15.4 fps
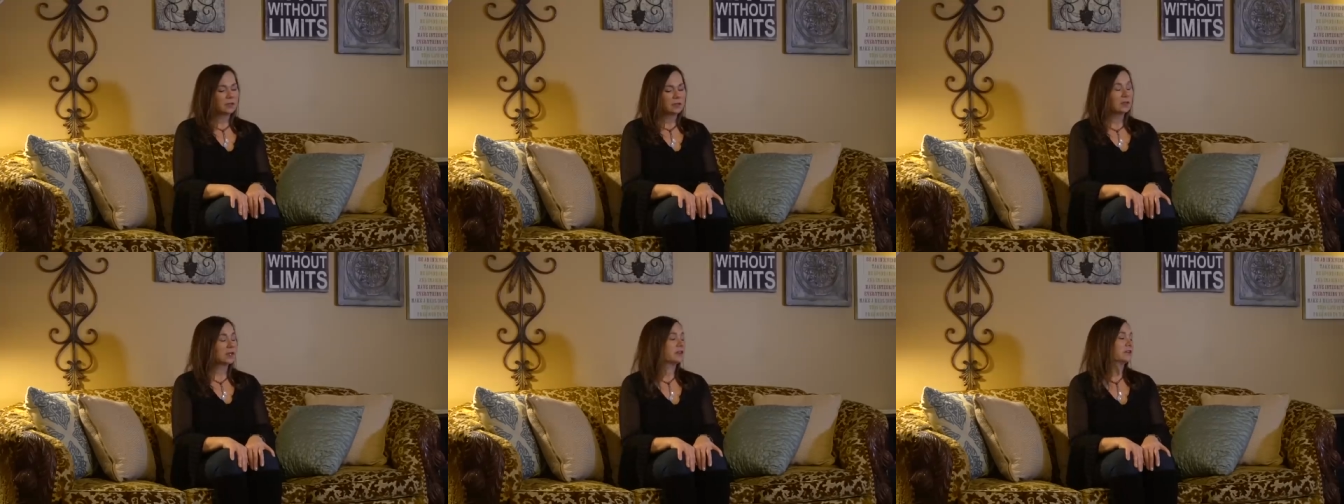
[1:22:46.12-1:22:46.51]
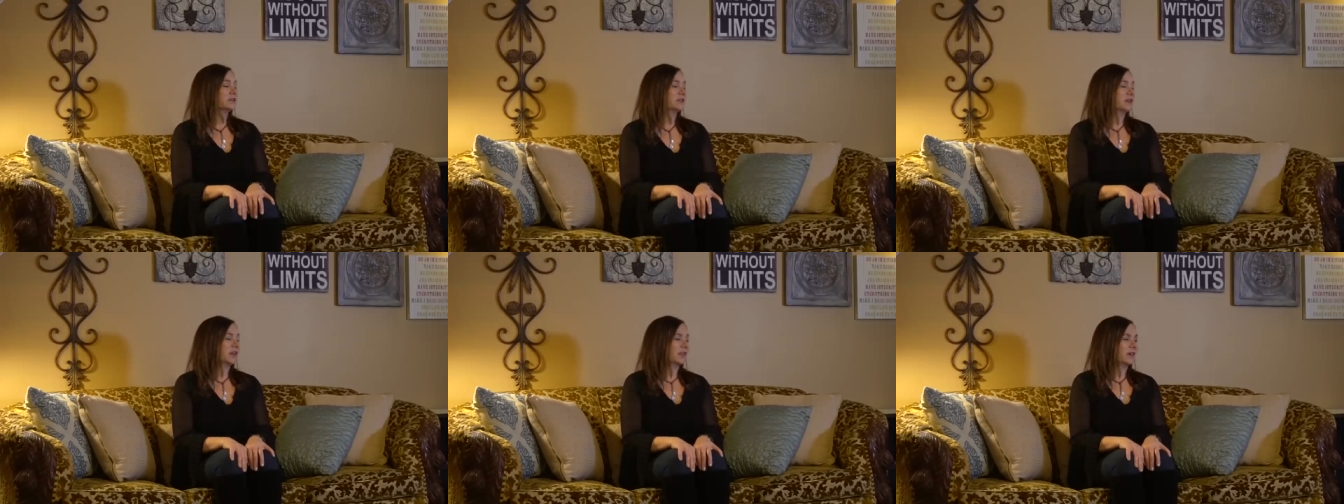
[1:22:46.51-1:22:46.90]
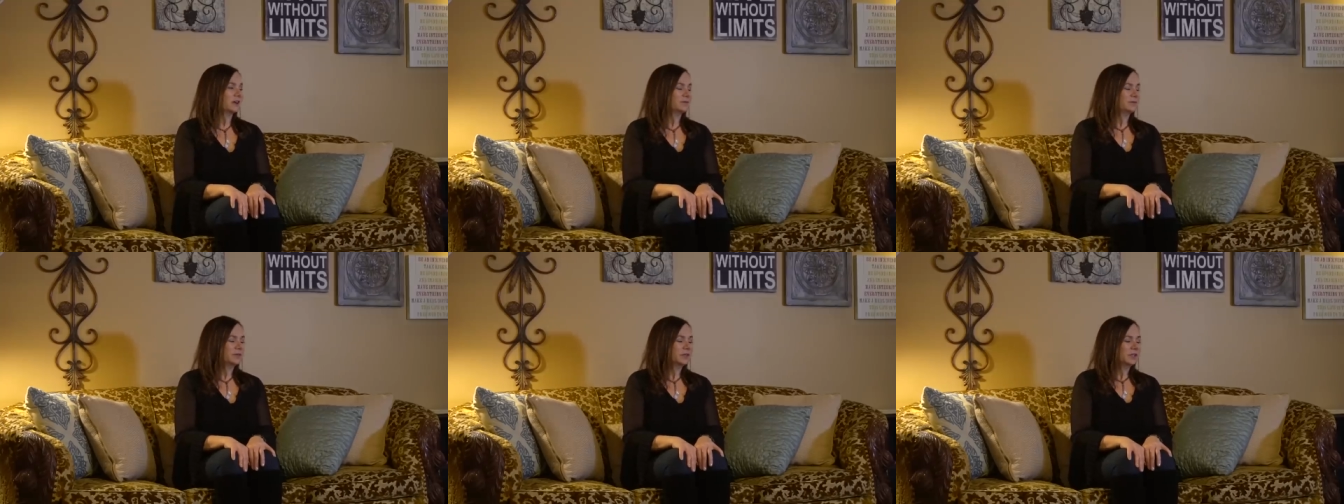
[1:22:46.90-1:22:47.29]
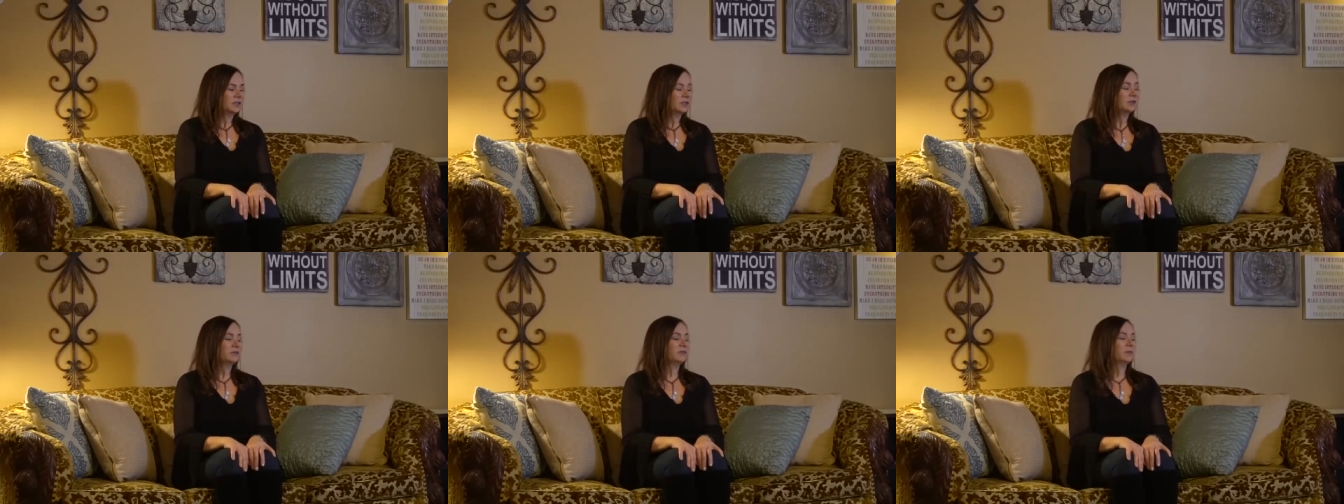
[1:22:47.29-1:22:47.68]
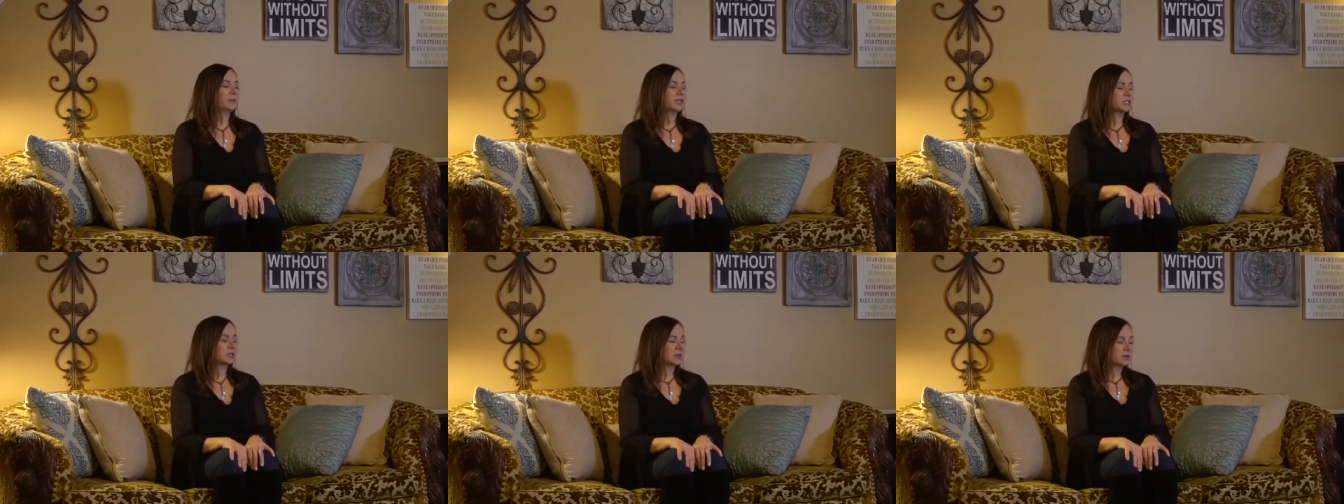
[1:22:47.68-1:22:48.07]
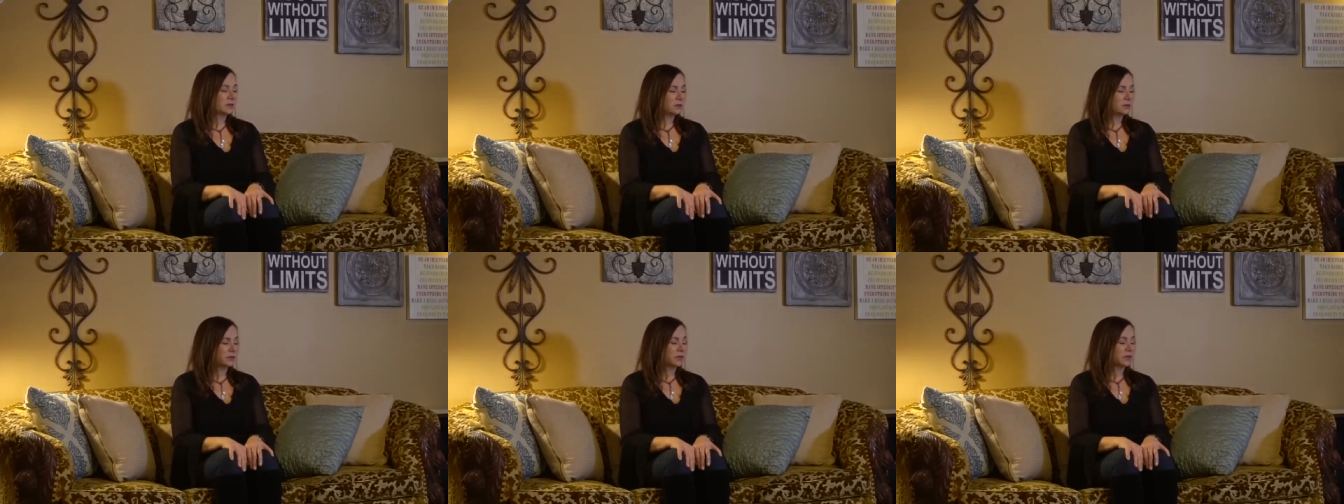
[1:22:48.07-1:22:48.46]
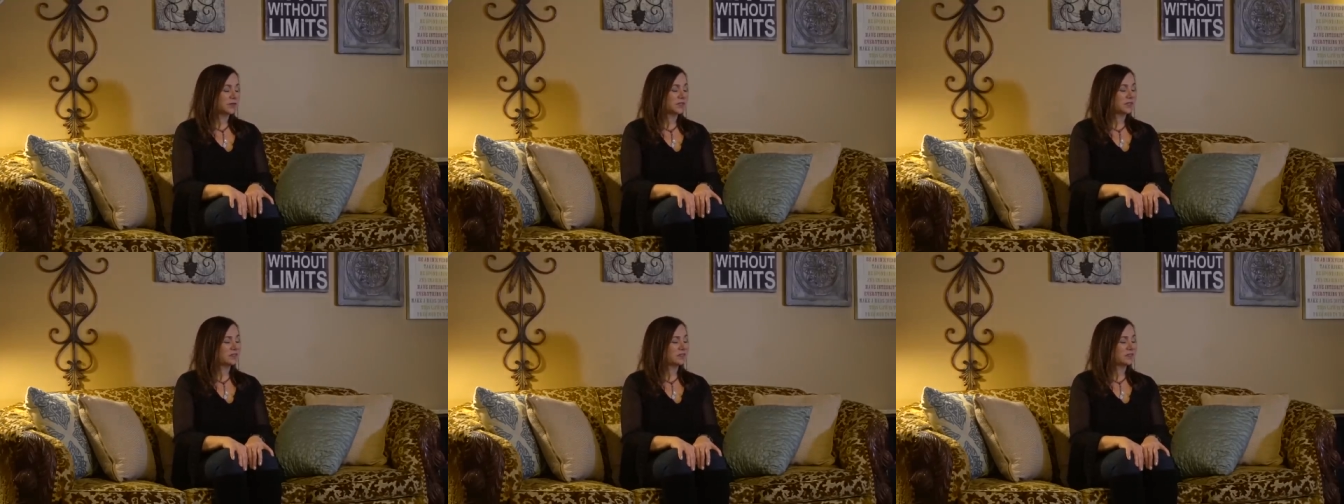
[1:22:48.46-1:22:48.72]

clarify that information in the universe